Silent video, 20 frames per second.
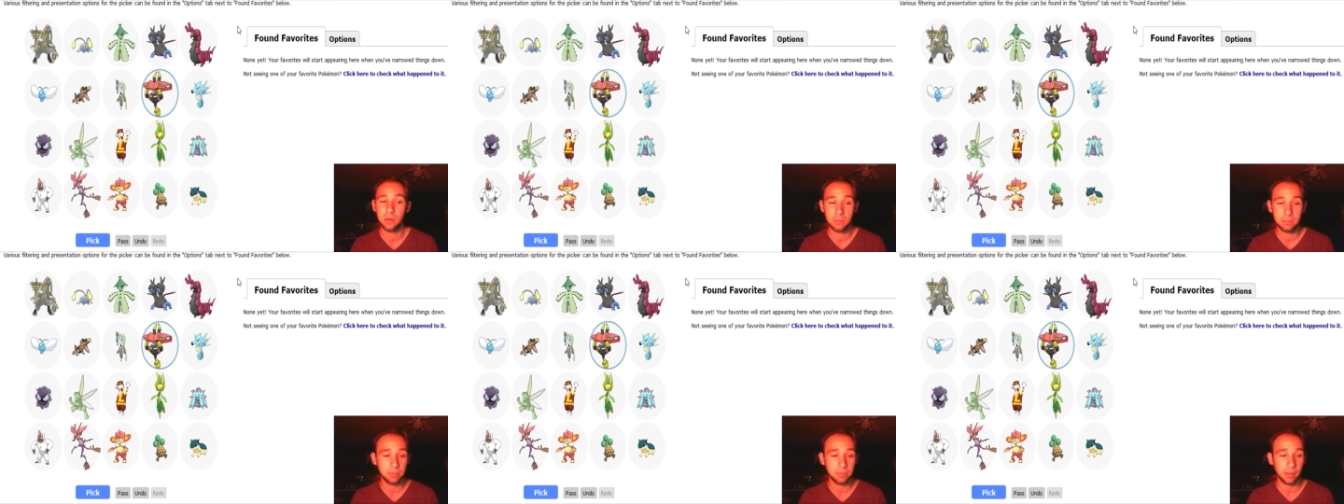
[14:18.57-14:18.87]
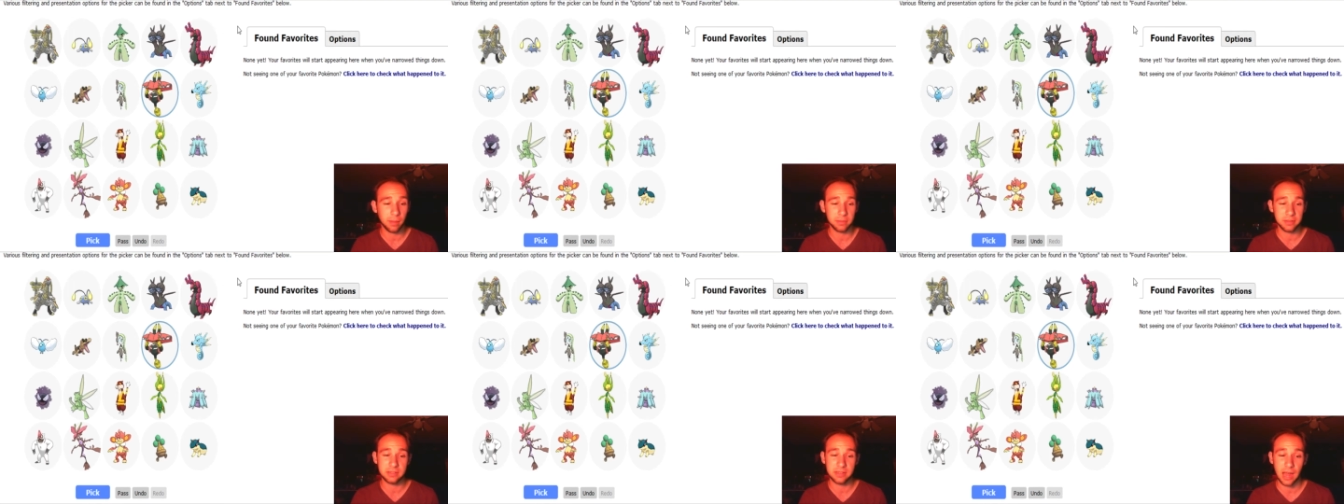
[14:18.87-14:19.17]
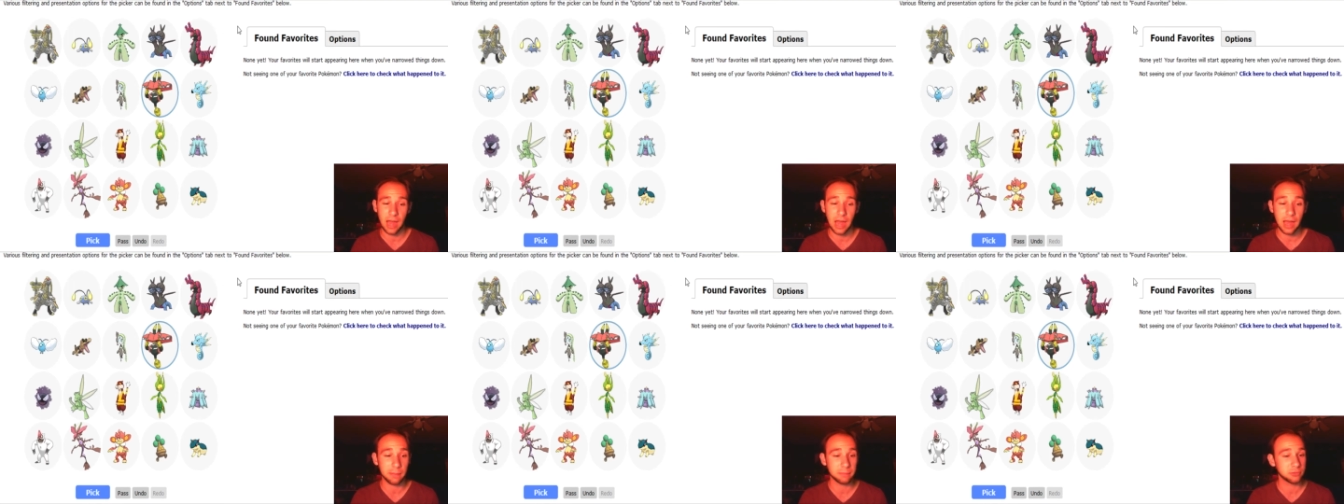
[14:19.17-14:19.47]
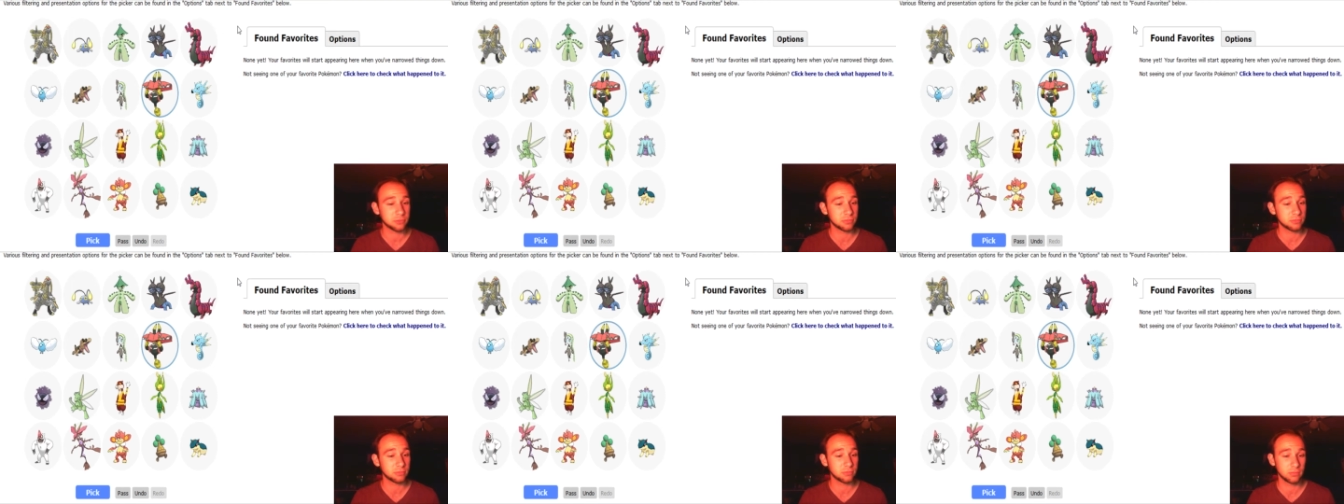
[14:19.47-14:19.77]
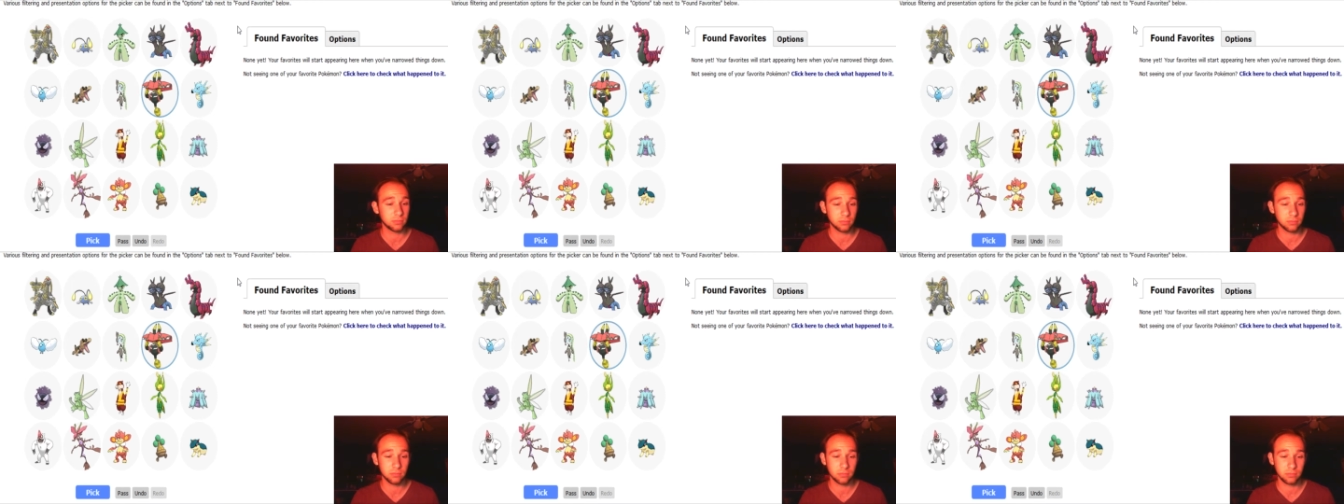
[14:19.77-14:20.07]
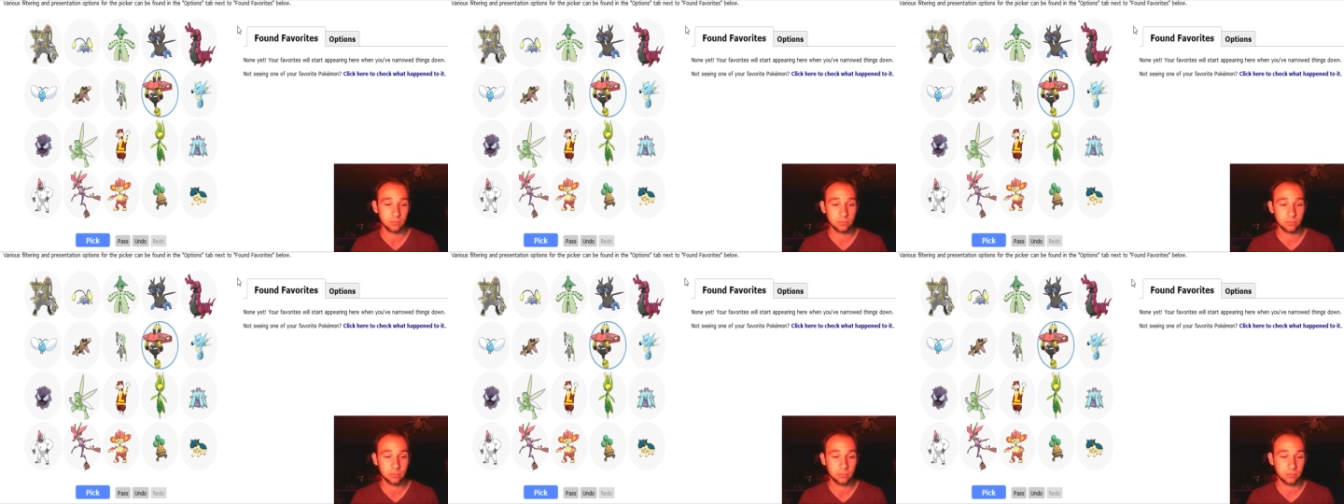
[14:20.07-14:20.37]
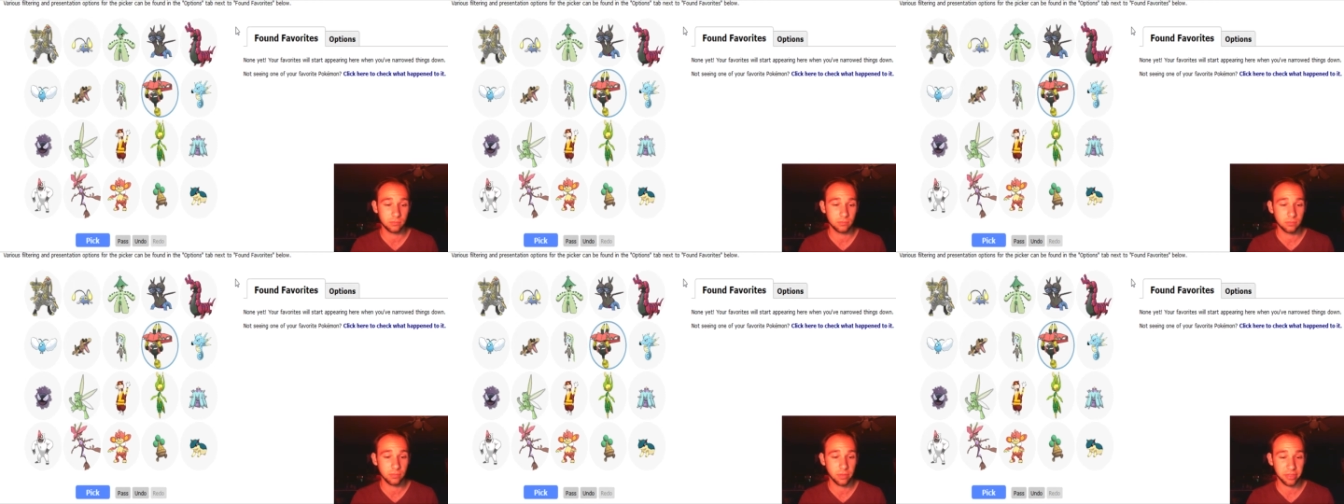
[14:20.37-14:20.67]
Probably top
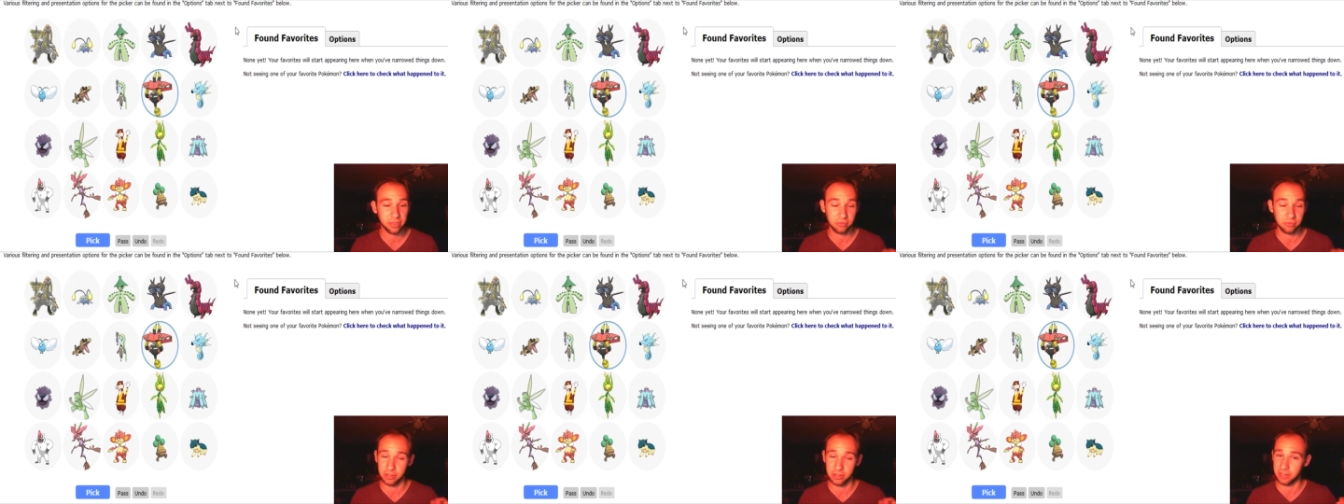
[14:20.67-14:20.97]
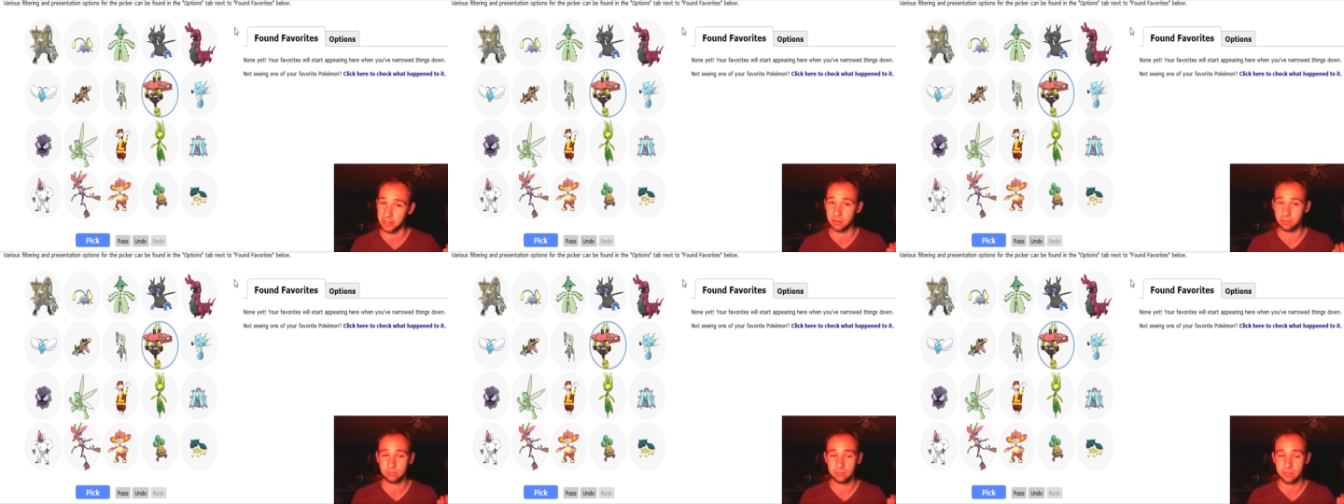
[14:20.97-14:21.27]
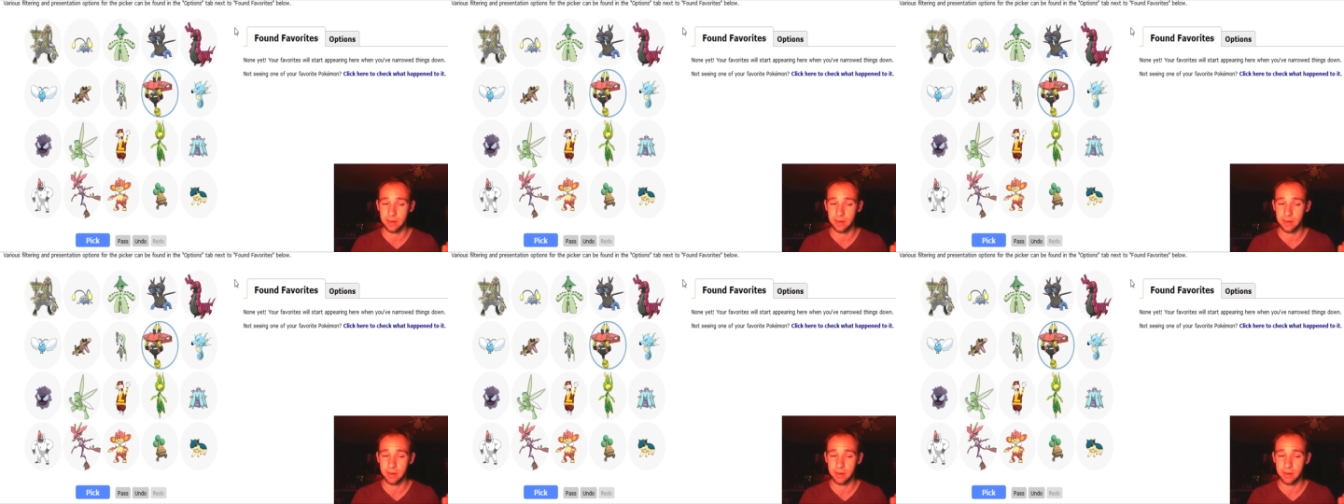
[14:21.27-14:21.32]
three